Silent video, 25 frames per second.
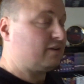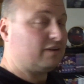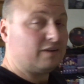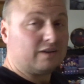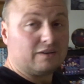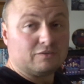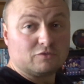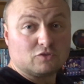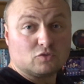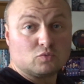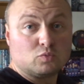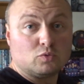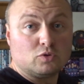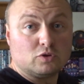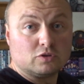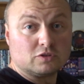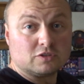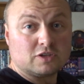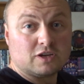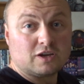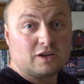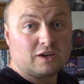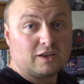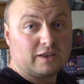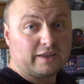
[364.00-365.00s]
I've just walked
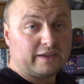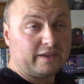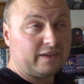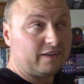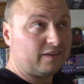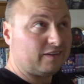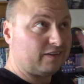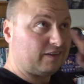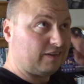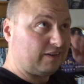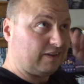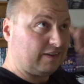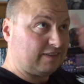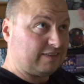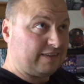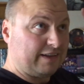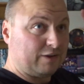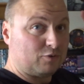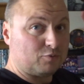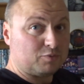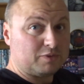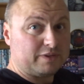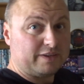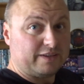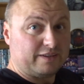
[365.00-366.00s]
Harley. He's now
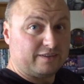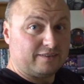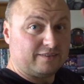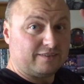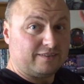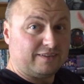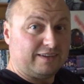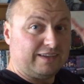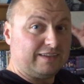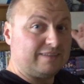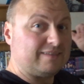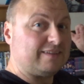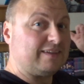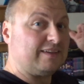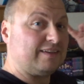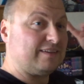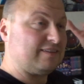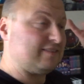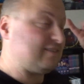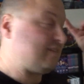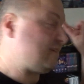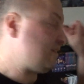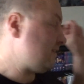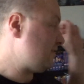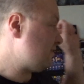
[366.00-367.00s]
upstairs eating his
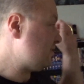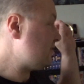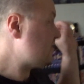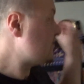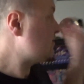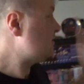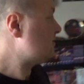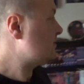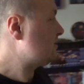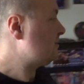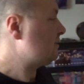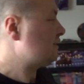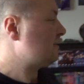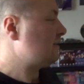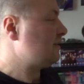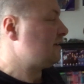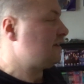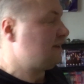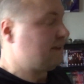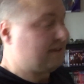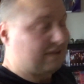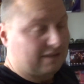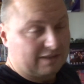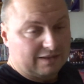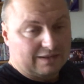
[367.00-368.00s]
dinner.
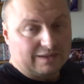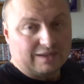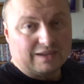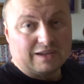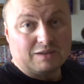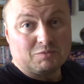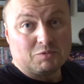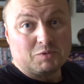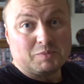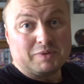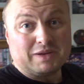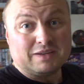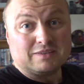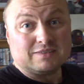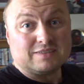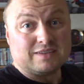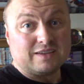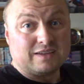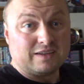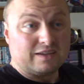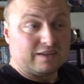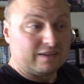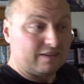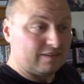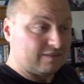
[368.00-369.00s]
I'm about to
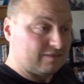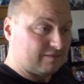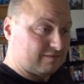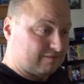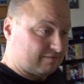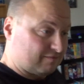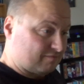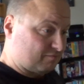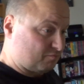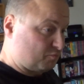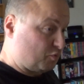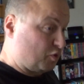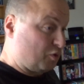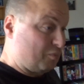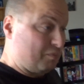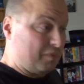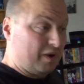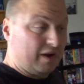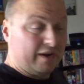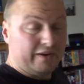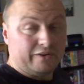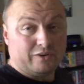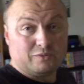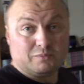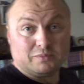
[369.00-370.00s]
put
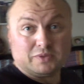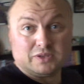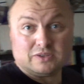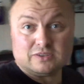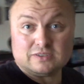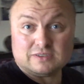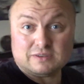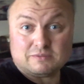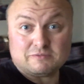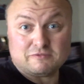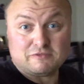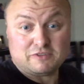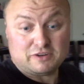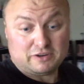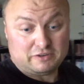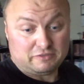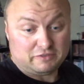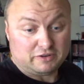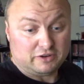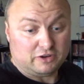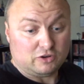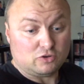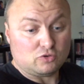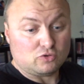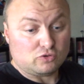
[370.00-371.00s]
mine on because I'm very,
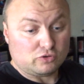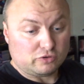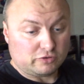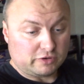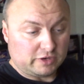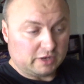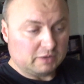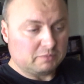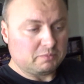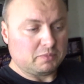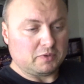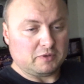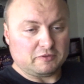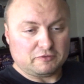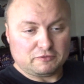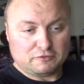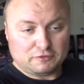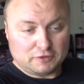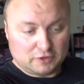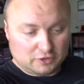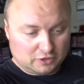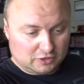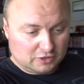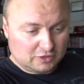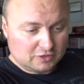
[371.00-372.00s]
very hungry. But
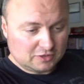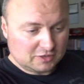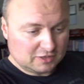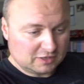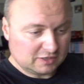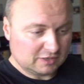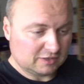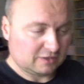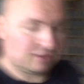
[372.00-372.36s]
first,